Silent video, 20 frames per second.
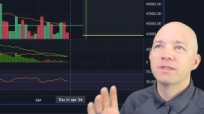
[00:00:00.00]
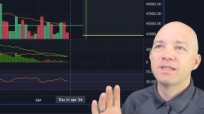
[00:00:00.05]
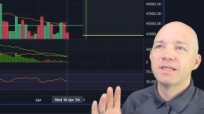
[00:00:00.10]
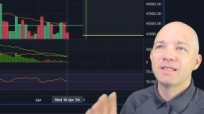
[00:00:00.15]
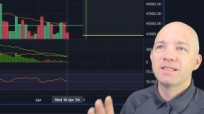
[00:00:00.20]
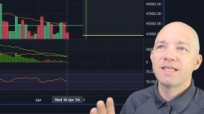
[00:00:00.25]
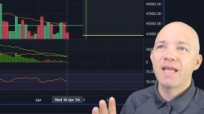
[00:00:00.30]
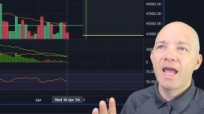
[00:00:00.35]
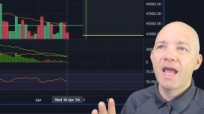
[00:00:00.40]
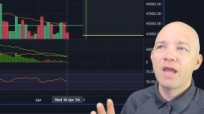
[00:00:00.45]

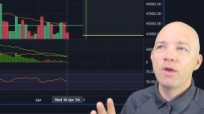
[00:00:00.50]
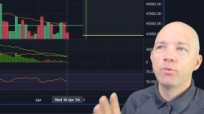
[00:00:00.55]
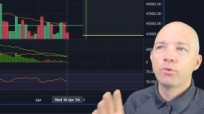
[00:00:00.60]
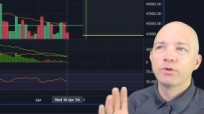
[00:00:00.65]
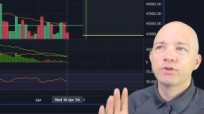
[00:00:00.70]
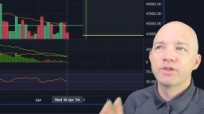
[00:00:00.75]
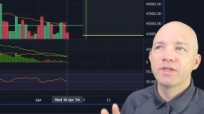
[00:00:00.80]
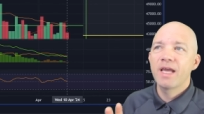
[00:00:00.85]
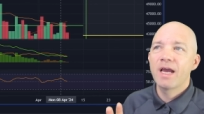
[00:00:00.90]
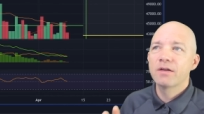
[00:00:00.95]
Today,
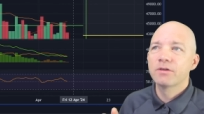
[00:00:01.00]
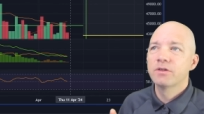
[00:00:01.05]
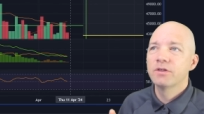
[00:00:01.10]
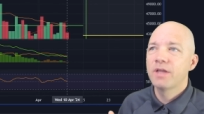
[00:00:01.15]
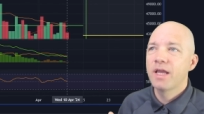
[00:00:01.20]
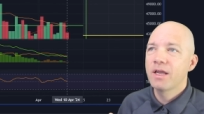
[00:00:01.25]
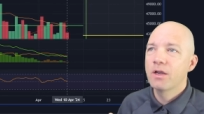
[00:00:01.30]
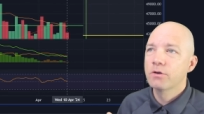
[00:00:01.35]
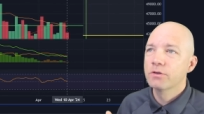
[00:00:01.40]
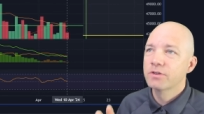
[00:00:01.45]
we'll see how
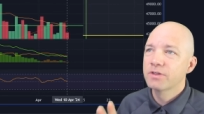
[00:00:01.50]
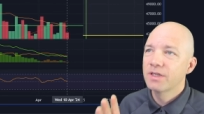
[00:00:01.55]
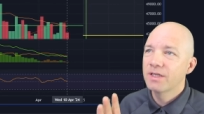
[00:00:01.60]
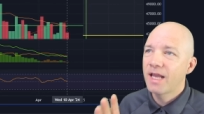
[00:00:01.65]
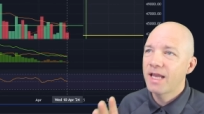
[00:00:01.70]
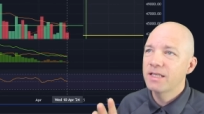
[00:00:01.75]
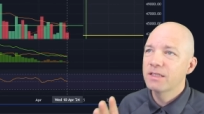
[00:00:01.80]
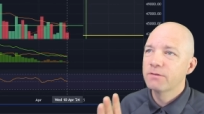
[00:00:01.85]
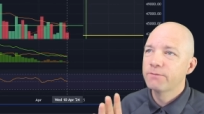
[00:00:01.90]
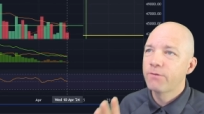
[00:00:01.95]
today goes.
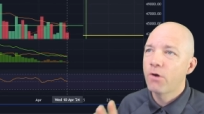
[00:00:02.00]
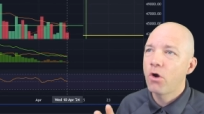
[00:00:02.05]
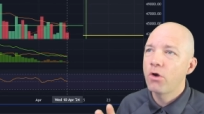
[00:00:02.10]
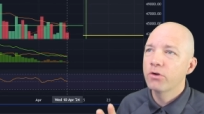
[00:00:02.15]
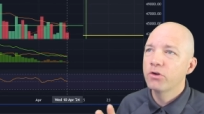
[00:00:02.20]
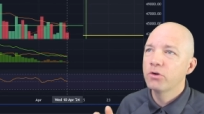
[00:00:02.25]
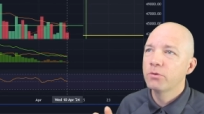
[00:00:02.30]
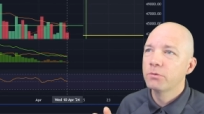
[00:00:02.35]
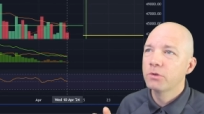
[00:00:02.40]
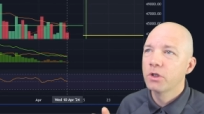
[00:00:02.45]
Today's
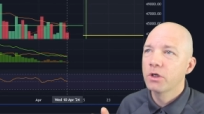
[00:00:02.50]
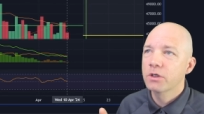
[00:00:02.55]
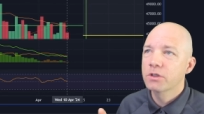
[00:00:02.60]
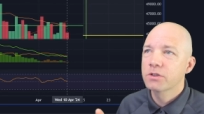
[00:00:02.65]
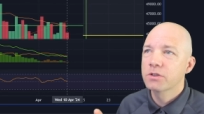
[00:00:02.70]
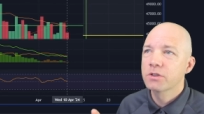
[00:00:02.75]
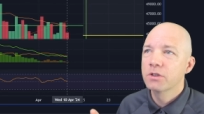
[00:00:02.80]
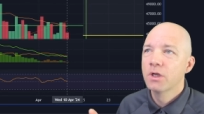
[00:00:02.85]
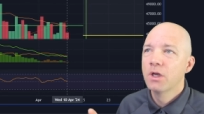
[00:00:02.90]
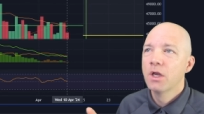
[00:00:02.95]
volume
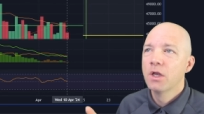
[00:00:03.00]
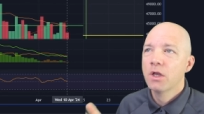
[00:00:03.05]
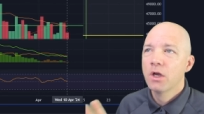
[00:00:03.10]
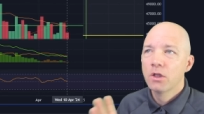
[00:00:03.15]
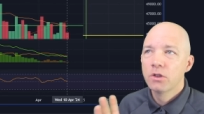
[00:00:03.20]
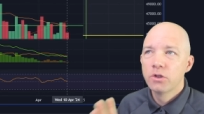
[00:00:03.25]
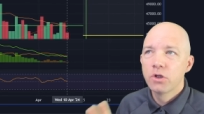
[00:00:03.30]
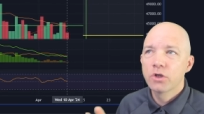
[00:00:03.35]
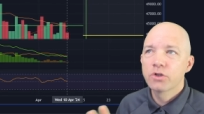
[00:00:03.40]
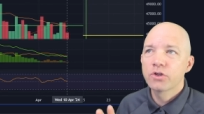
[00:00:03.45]
looks
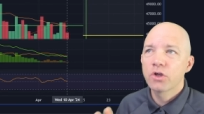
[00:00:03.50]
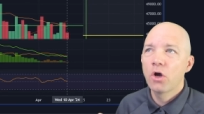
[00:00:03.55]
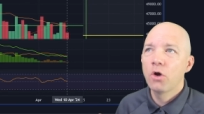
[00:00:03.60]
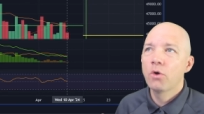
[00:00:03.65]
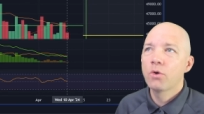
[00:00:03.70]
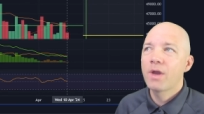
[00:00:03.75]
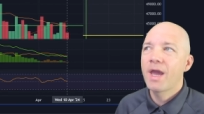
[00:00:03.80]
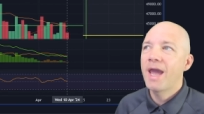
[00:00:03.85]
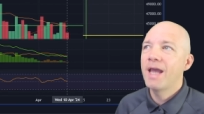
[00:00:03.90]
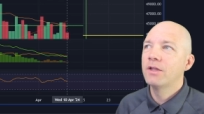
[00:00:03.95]

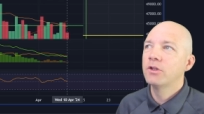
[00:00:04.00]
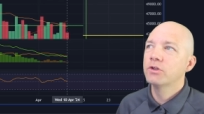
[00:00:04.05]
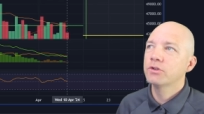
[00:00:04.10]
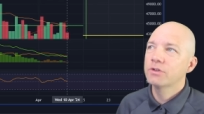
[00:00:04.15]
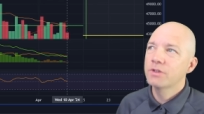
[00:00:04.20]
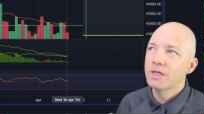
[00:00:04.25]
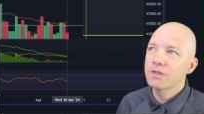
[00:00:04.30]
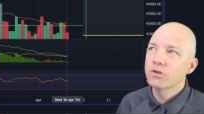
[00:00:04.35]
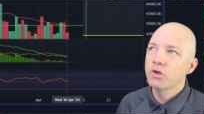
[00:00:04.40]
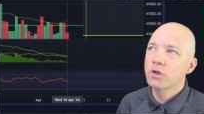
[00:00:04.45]
okay.
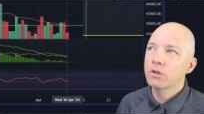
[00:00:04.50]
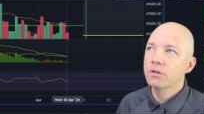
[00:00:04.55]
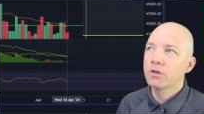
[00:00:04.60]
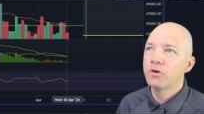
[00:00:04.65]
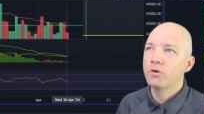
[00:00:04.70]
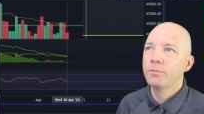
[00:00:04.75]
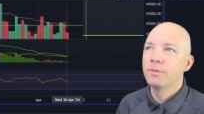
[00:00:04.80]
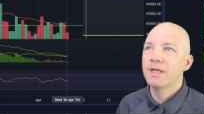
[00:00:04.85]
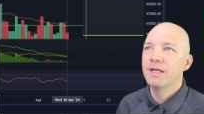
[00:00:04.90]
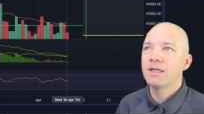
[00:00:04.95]
It does look a
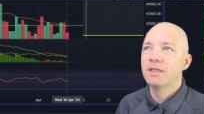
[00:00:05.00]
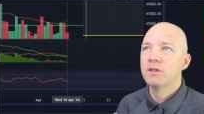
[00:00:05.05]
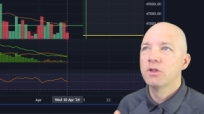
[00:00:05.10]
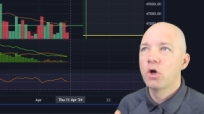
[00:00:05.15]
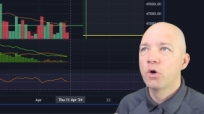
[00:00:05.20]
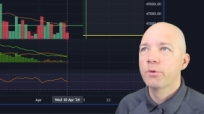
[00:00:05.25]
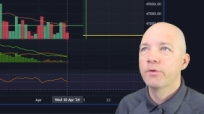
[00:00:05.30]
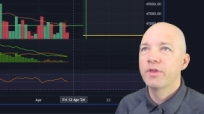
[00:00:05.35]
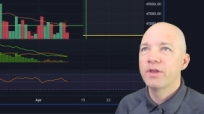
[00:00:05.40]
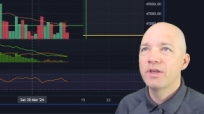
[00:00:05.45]
little bit
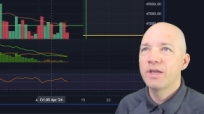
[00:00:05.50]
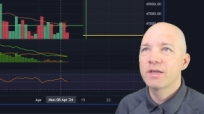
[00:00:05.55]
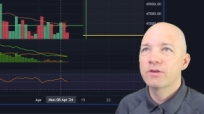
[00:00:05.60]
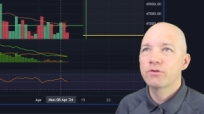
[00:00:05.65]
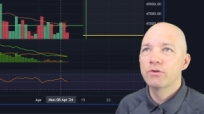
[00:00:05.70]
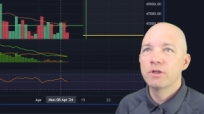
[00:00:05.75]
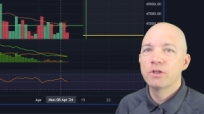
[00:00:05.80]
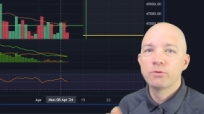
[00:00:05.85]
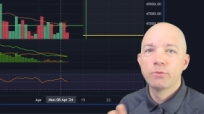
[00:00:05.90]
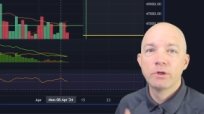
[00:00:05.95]
lower than
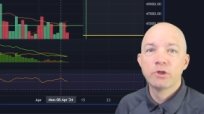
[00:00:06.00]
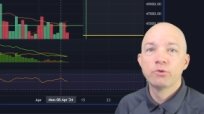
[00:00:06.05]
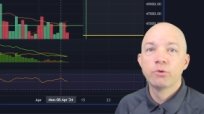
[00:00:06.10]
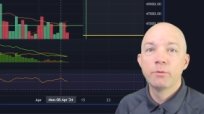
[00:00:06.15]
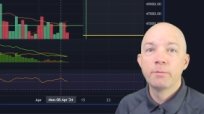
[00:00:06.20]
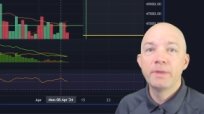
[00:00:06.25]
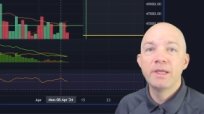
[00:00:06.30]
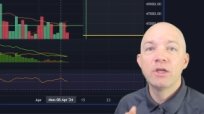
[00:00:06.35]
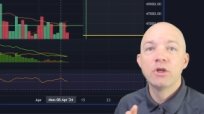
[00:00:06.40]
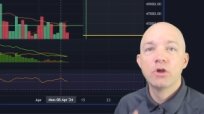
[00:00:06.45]
yesterday's, which
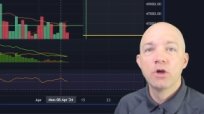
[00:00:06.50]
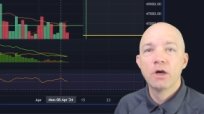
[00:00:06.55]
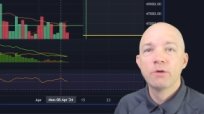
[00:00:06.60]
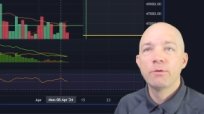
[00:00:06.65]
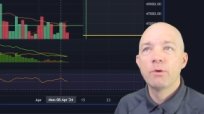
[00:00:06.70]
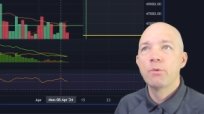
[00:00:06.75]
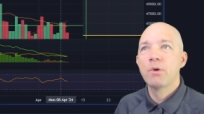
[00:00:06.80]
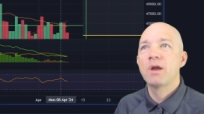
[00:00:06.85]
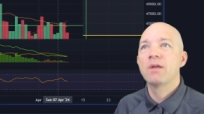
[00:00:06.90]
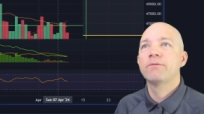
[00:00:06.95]
would be good.
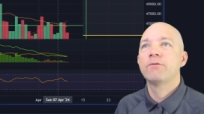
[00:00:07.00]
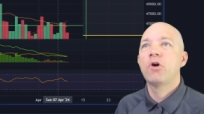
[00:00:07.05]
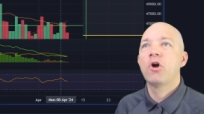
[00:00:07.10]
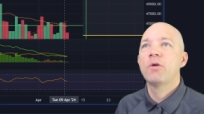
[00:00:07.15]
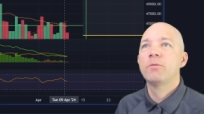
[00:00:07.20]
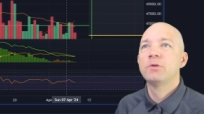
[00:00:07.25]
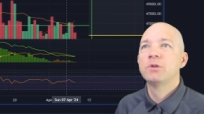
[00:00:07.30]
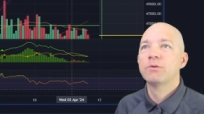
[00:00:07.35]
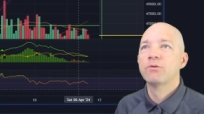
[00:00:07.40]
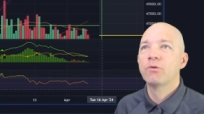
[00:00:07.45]
We want
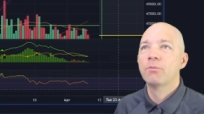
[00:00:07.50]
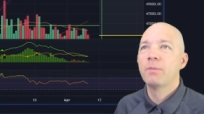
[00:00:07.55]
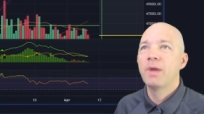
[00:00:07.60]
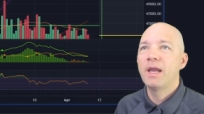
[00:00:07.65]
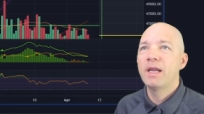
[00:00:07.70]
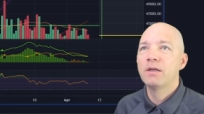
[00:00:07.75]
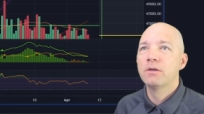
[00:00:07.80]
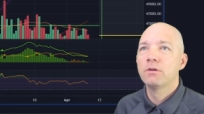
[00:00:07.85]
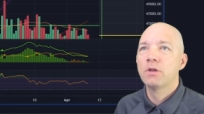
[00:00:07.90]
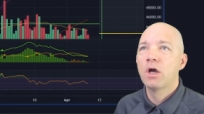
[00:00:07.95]
volume to
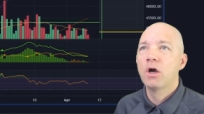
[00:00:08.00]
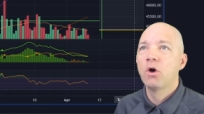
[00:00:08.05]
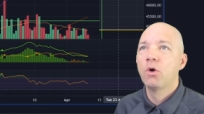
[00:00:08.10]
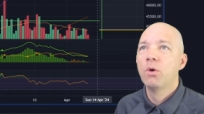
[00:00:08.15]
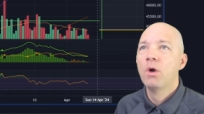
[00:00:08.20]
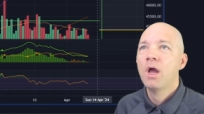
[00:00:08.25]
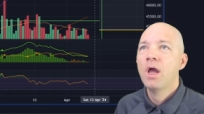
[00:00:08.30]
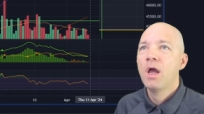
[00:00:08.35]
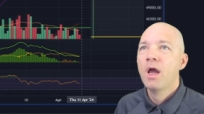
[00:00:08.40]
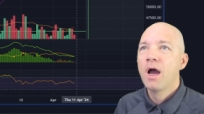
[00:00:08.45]
remain low.